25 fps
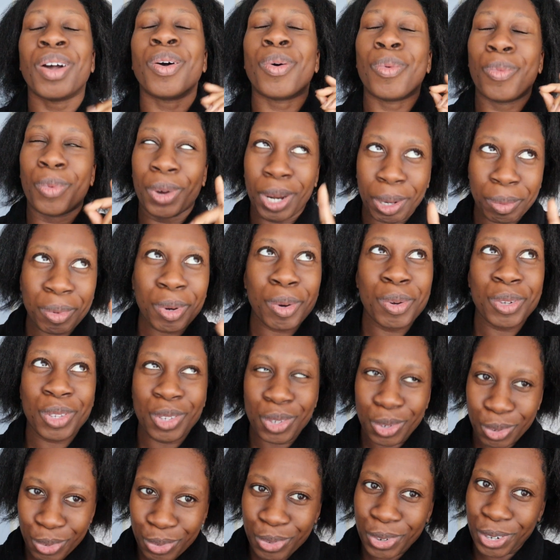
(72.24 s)
What I'm going
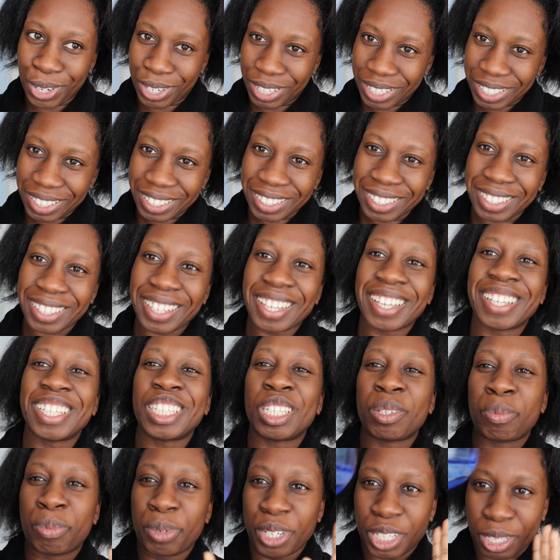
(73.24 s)
to do first
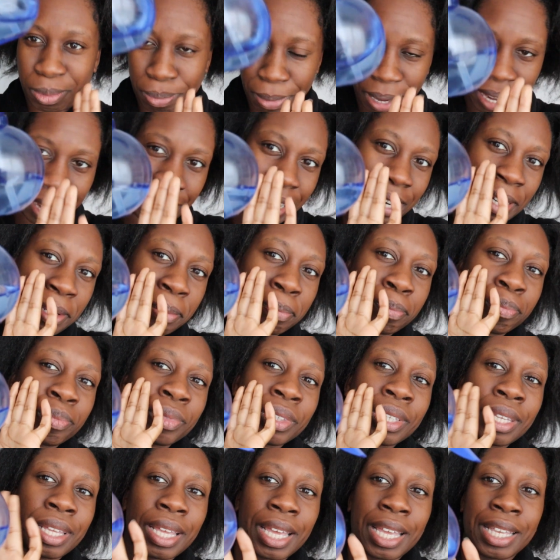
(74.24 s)
is spritz my hair.
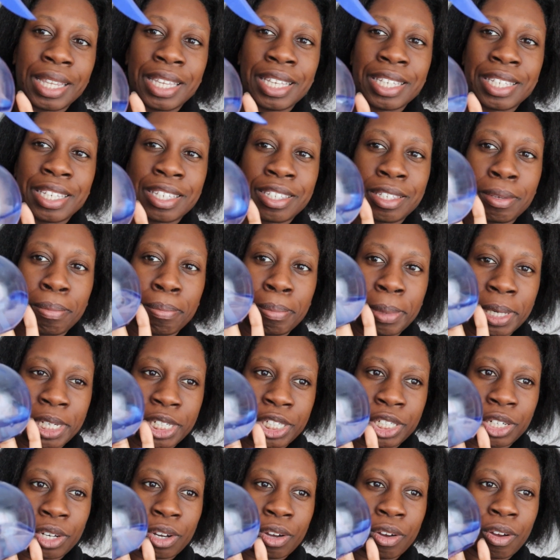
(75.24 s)
And this is a
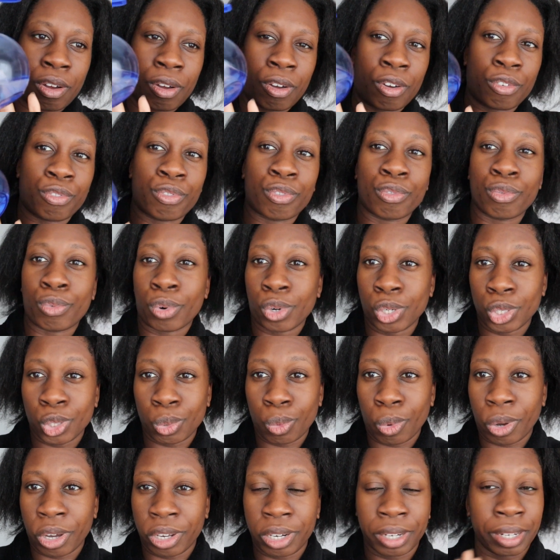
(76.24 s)
mixture of
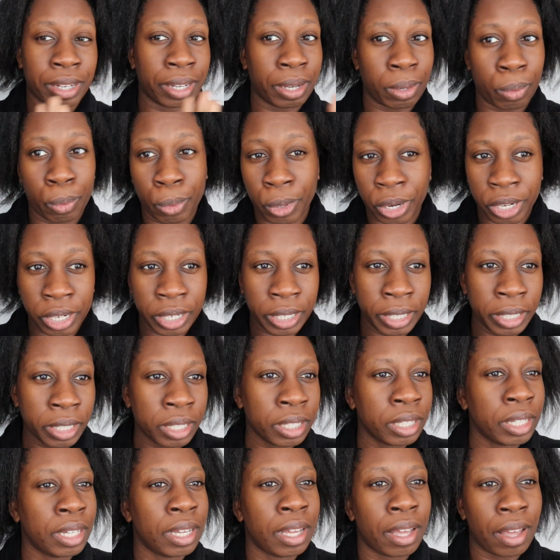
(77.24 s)
rose water and water.
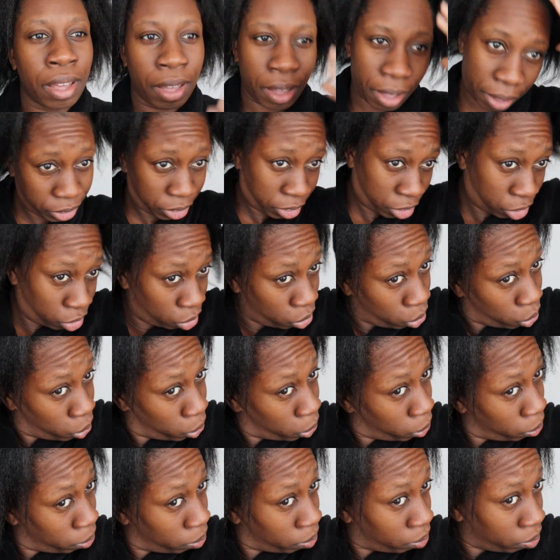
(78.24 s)
Just
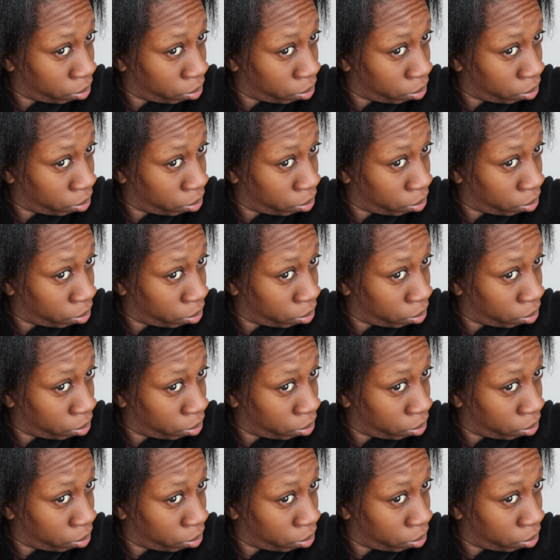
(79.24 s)
to